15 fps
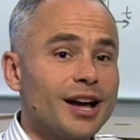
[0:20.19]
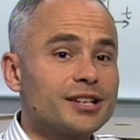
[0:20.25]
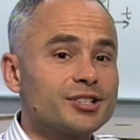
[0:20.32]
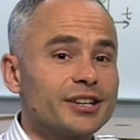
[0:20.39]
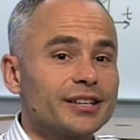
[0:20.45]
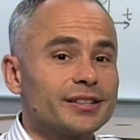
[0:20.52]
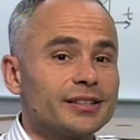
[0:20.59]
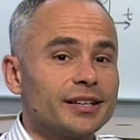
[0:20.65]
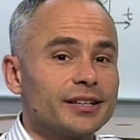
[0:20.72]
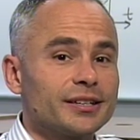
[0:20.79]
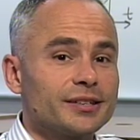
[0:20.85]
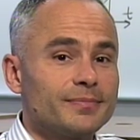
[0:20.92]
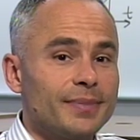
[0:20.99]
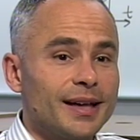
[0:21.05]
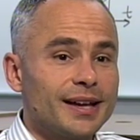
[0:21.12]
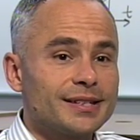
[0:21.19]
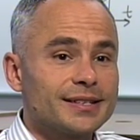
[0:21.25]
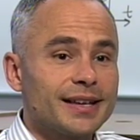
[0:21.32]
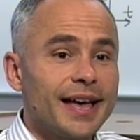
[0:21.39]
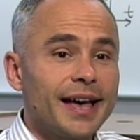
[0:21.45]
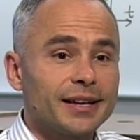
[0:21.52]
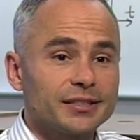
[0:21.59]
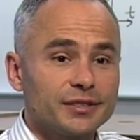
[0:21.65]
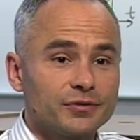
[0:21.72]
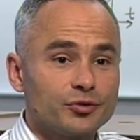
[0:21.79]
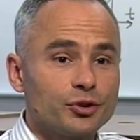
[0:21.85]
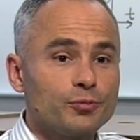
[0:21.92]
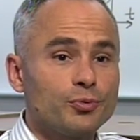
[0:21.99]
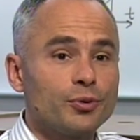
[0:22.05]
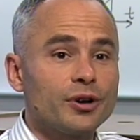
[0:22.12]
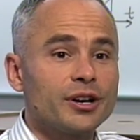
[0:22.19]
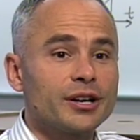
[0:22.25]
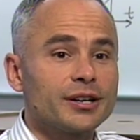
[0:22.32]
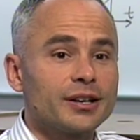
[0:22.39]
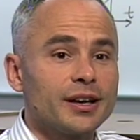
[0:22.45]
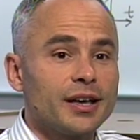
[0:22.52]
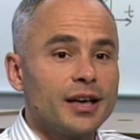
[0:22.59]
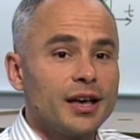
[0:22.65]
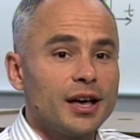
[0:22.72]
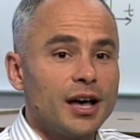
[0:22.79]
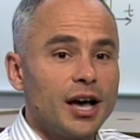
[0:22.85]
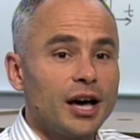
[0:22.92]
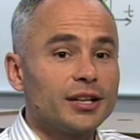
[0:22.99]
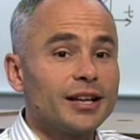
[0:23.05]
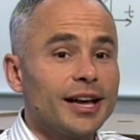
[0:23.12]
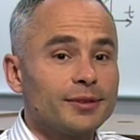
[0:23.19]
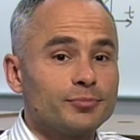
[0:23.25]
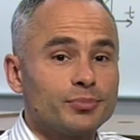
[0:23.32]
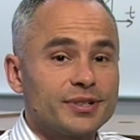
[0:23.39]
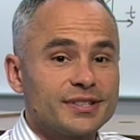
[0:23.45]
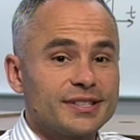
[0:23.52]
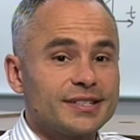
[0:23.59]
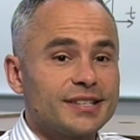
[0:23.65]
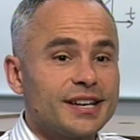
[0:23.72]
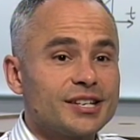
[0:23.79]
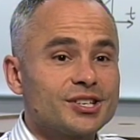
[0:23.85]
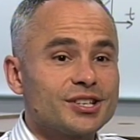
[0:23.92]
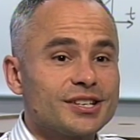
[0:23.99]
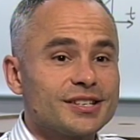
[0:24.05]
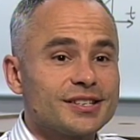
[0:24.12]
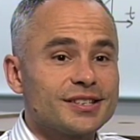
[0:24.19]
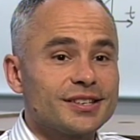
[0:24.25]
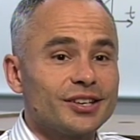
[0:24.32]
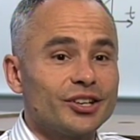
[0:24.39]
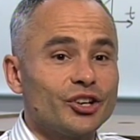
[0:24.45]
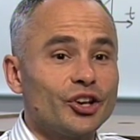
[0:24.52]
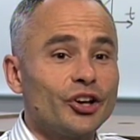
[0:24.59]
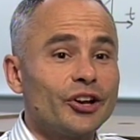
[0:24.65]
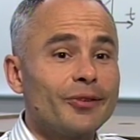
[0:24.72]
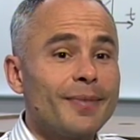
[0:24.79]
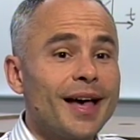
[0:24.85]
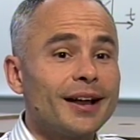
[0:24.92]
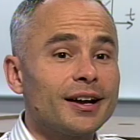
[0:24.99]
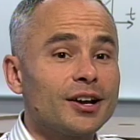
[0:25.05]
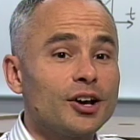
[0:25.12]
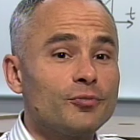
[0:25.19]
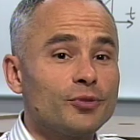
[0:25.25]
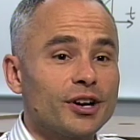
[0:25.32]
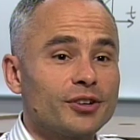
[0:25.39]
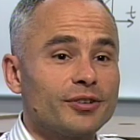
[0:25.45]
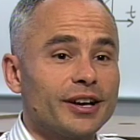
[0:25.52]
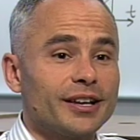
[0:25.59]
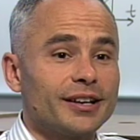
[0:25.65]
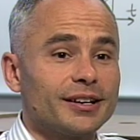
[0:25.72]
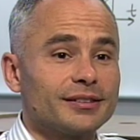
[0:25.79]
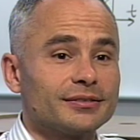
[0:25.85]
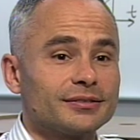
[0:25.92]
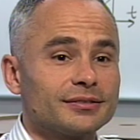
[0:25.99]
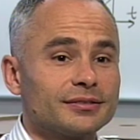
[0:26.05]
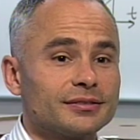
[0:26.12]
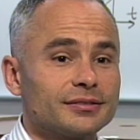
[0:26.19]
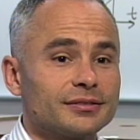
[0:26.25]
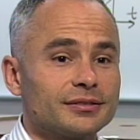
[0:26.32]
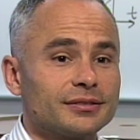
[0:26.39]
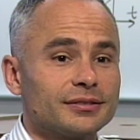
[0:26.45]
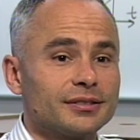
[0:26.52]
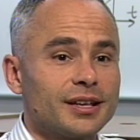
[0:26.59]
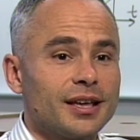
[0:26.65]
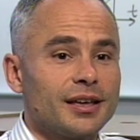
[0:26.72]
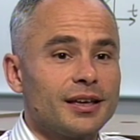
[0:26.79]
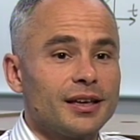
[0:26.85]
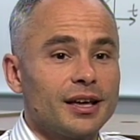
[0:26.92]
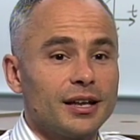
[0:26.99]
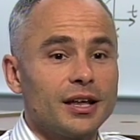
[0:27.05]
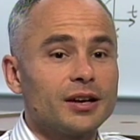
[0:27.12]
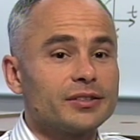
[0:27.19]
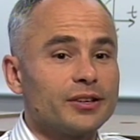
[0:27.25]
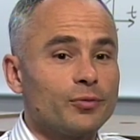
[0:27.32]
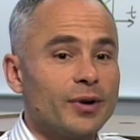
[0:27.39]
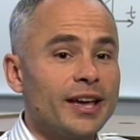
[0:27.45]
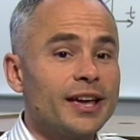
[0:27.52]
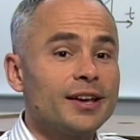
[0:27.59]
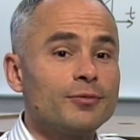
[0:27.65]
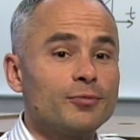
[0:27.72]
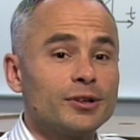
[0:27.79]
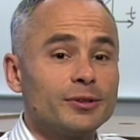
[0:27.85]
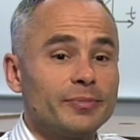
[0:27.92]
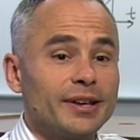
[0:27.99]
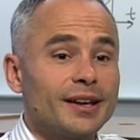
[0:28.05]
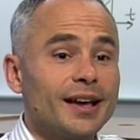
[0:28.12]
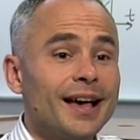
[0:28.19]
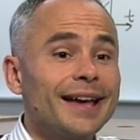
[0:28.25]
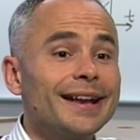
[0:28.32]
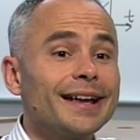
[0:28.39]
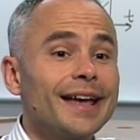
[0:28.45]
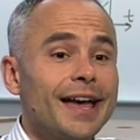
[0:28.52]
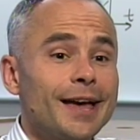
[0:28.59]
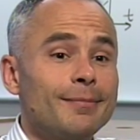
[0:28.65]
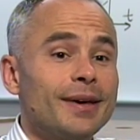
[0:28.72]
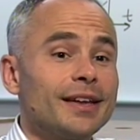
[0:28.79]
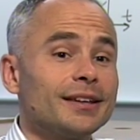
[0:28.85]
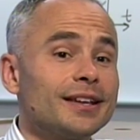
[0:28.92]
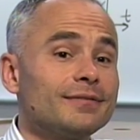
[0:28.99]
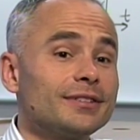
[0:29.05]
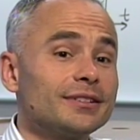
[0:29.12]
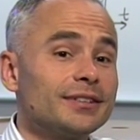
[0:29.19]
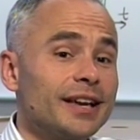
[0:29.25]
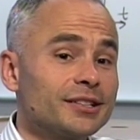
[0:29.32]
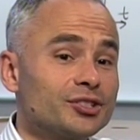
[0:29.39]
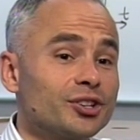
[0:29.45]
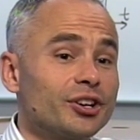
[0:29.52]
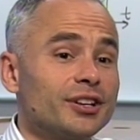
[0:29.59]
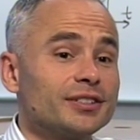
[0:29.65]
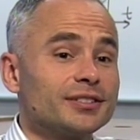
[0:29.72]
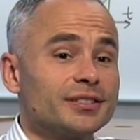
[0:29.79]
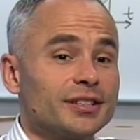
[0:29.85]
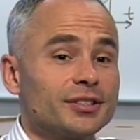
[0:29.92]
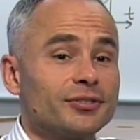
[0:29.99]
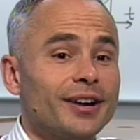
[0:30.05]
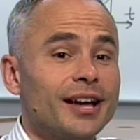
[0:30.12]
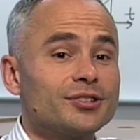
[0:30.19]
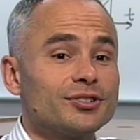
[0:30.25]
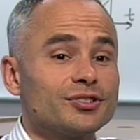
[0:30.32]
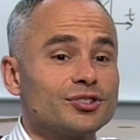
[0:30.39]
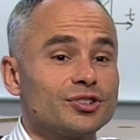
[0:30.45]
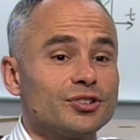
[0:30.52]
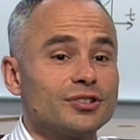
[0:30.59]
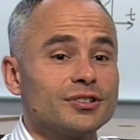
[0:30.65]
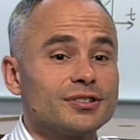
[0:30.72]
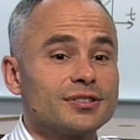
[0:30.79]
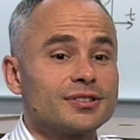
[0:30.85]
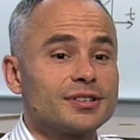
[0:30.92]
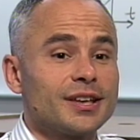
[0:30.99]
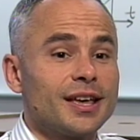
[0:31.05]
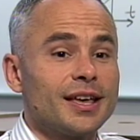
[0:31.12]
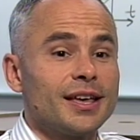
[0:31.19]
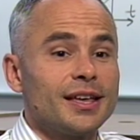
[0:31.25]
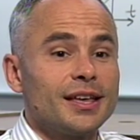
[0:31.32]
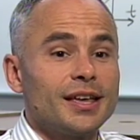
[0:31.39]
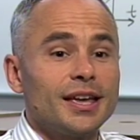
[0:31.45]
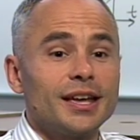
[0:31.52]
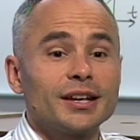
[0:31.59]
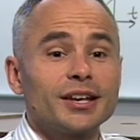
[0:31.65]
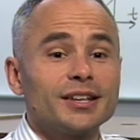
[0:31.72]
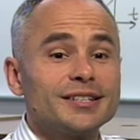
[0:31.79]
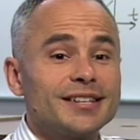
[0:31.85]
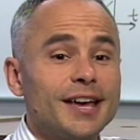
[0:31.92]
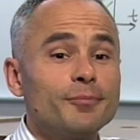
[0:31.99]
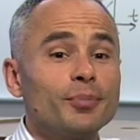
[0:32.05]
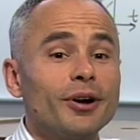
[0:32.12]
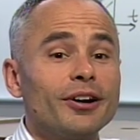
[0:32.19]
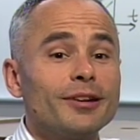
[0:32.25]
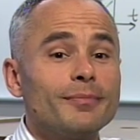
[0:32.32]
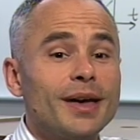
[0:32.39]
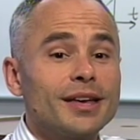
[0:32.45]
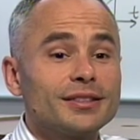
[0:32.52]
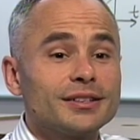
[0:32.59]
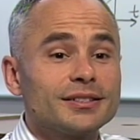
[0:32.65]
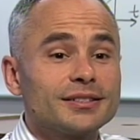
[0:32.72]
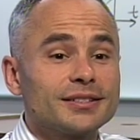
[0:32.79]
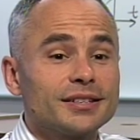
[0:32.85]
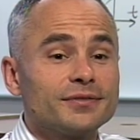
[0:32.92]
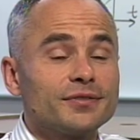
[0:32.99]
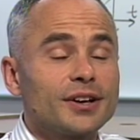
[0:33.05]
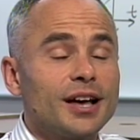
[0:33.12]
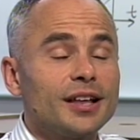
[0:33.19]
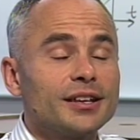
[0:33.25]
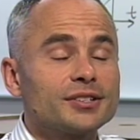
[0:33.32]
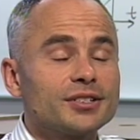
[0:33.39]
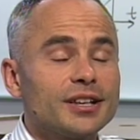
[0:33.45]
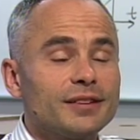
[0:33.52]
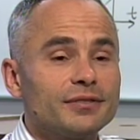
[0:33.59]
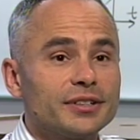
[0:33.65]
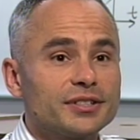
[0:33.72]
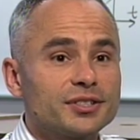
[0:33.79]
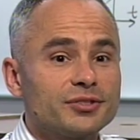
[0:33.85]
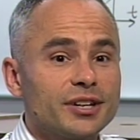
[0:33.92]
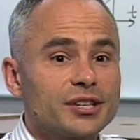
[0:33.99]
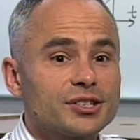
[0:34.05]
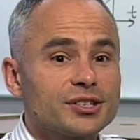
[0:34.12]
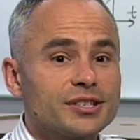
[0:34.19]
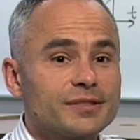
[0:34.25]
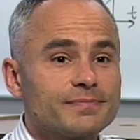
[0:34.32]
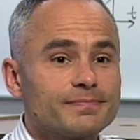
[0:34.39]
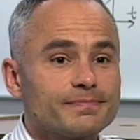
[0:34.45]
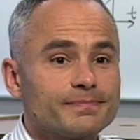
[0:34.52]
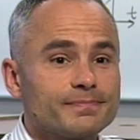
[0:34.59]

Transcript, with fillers: project that combines active group work, online presentations, and automatic homework grading. Along the way, we'll be guiding MA-level lecturers and graduate students in contemporary methods of college-level instruction.